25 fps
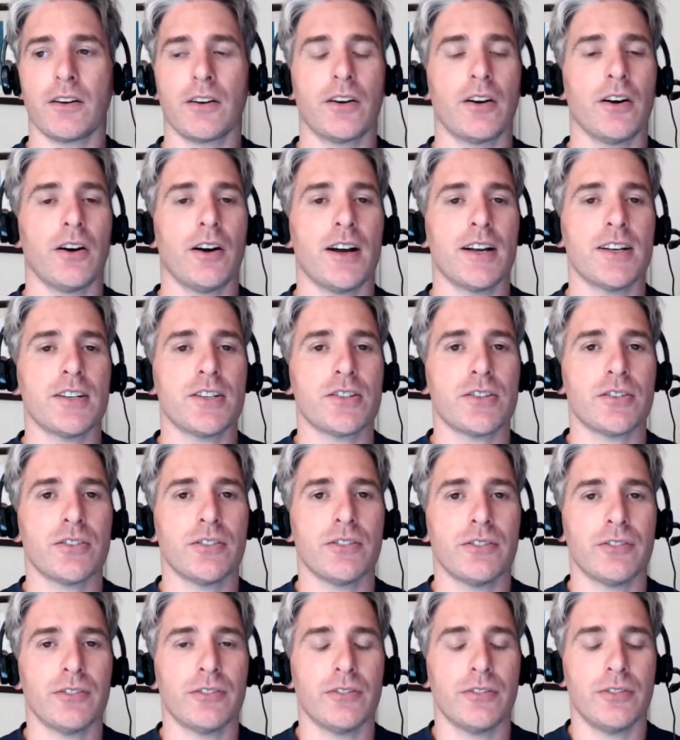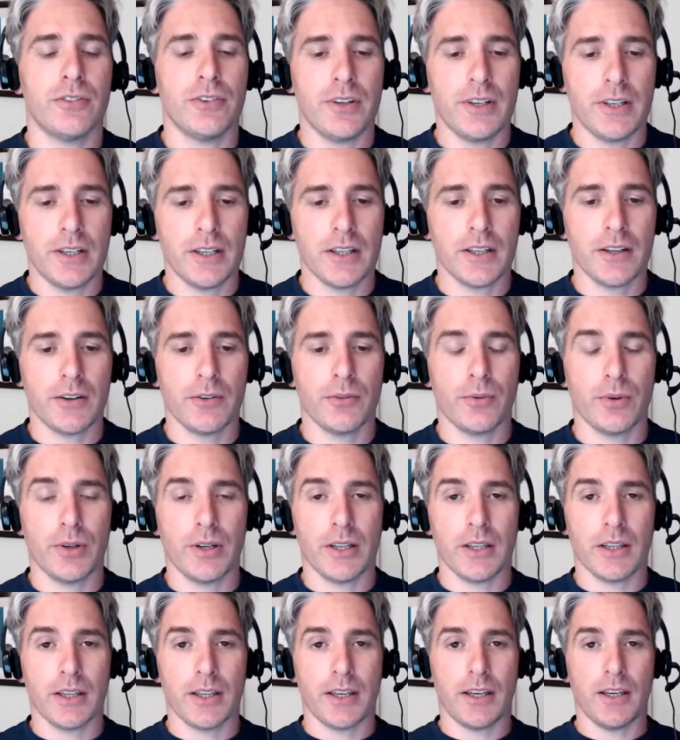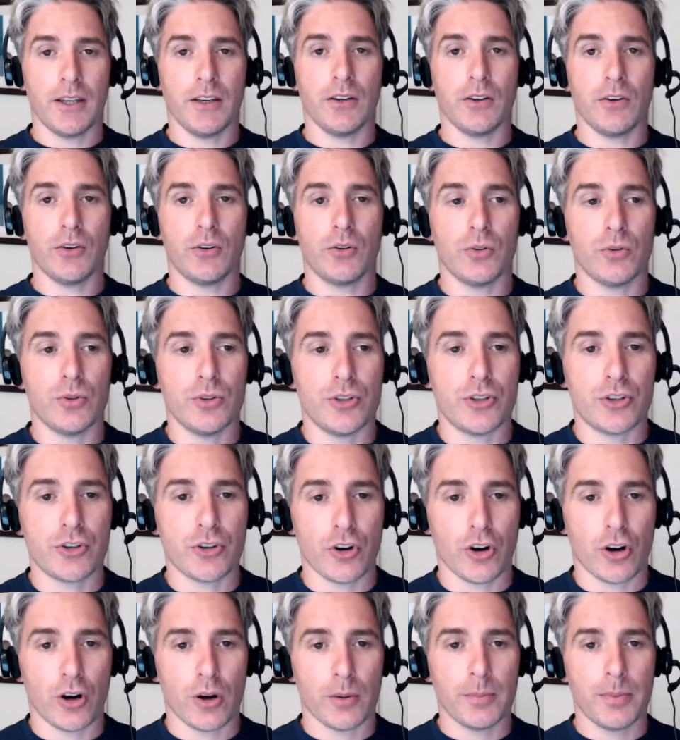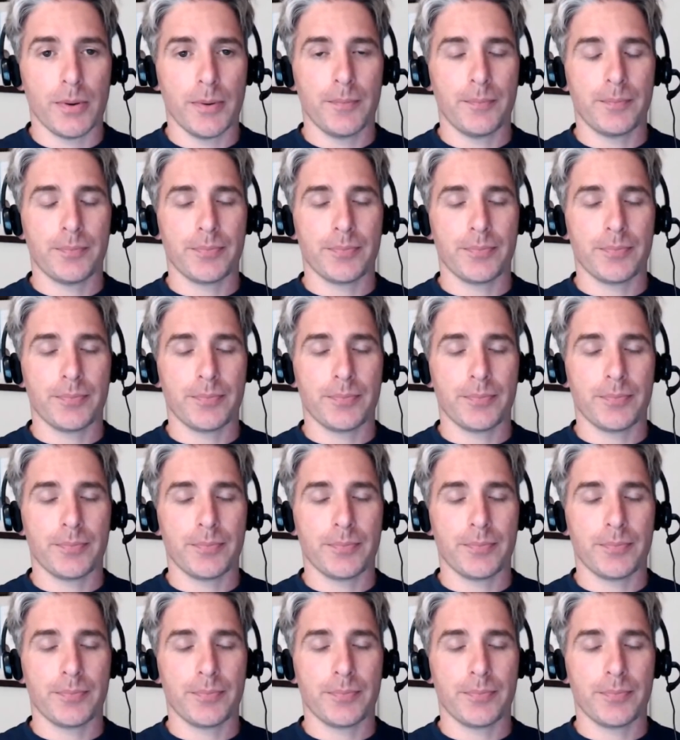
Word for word: Guys, really, really good job.